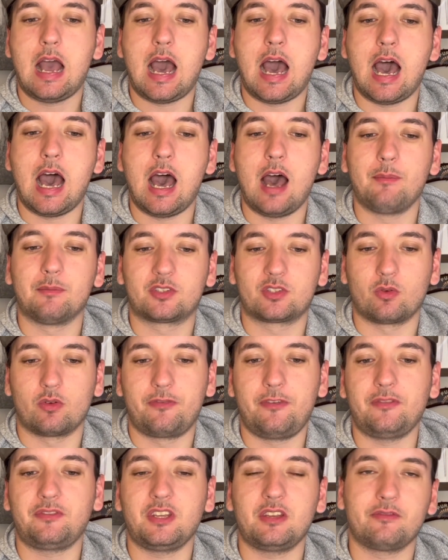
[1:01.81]
So we're
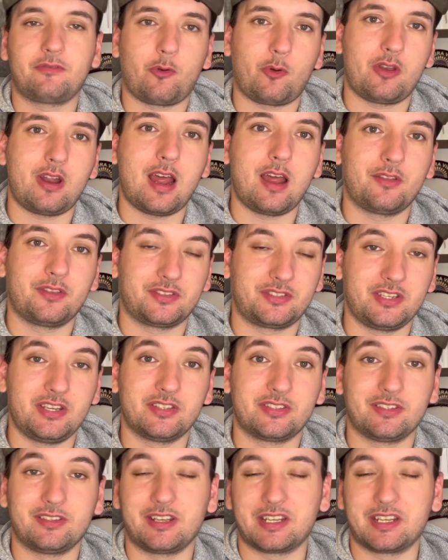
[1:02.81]
50-49 on the season.